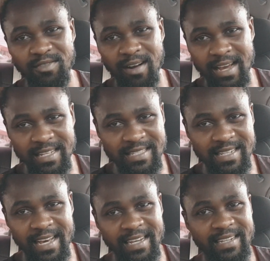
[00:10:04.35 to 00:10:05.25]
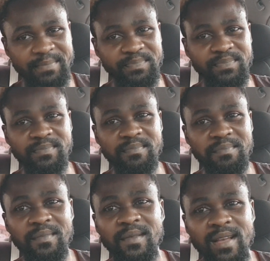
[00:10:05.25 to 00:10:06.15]
Forget, like,
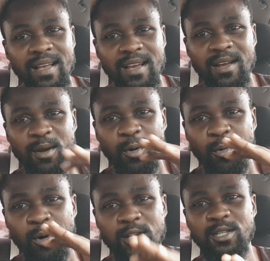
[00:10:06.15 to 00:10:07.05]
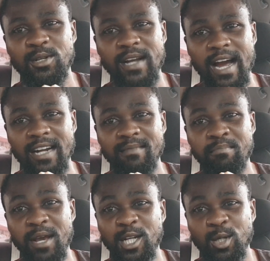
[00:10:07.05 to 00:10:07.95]
once you
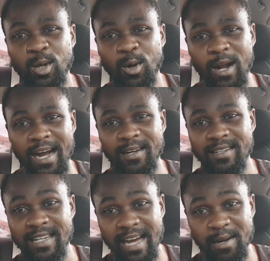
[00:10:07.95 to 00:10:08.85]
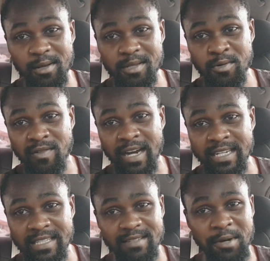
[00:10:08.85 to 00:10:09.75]
can make sure the car doesn't
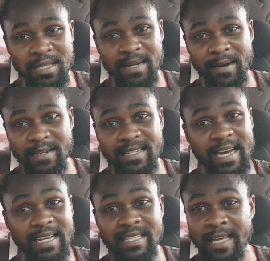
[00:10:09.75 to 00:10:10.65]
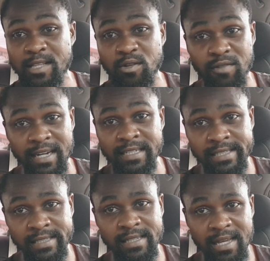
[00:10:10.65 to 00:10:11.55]
overheat. One thing about this car, it hates
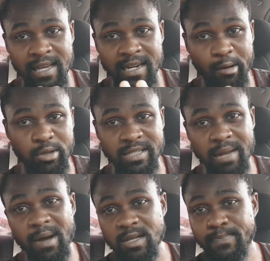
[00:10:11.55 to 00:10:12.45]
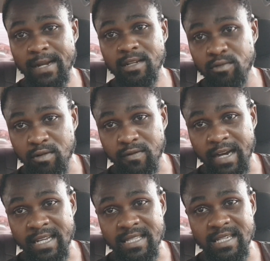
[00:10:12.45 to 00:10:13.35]
overheating. There was a time I was battling with
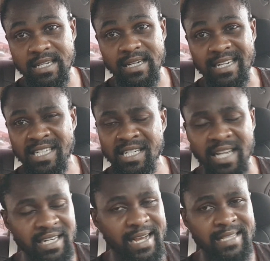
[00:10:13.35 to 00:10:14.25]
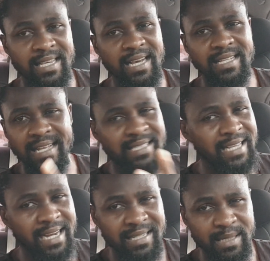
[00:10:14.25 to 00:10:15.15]
overheating. I changed head gasket. I
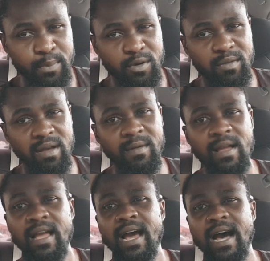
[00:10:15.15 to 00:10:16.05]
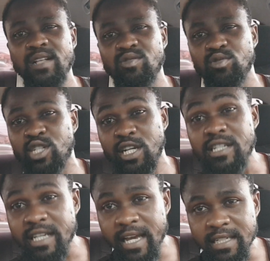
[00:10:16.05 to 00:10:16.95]
still had the same problem. I had to
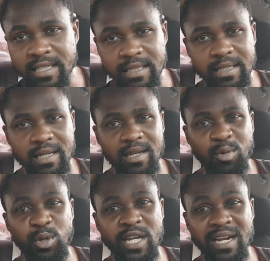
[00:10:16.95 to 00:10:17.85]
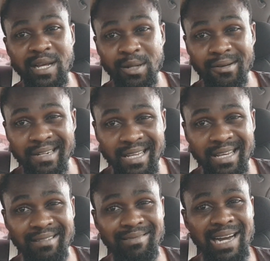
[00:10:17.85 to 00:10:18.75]
change the engine, which at the end of the
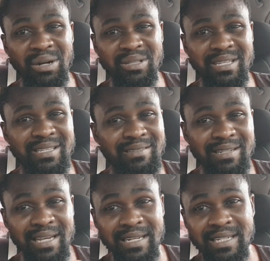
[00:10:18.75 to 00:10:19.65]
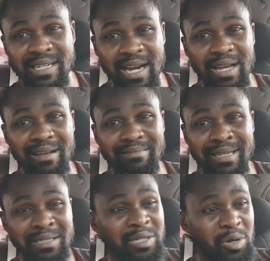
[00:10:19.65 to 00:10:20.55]
day, I noticed the
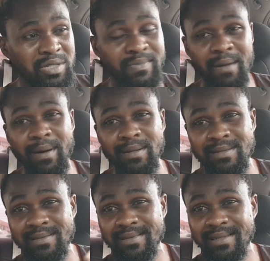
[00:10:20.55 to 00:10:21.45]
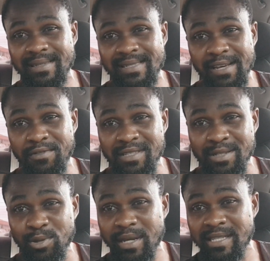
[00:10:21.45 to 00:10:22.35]
engine cost me about
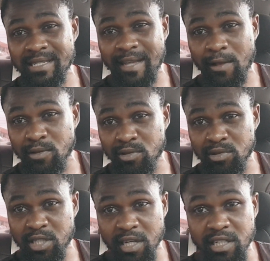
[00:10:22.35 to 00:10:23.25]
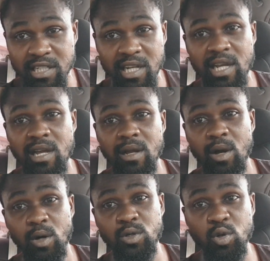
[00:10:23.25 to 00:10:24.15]
70 to 80,000 to change.
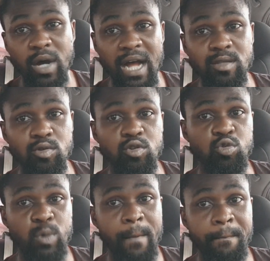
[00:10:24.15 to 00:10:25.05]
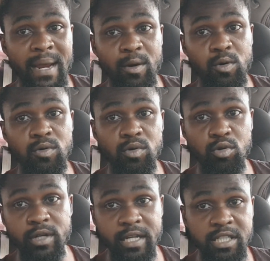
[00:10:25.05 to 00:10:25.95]
Although I had to swap my own
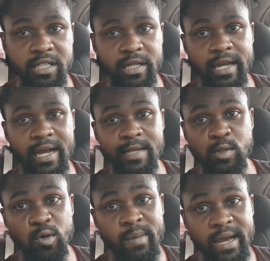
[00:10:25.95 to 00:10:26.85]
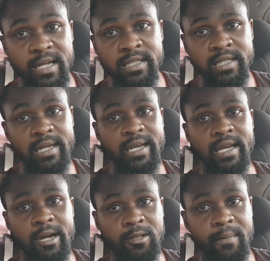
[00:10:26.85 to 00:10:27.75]
old engine. Like, I sold my engine like a
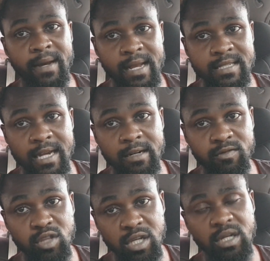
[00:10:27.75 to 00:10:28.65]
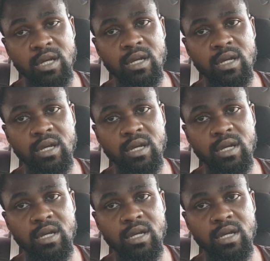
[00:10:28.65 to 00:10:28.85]
counterbalance kind of thing.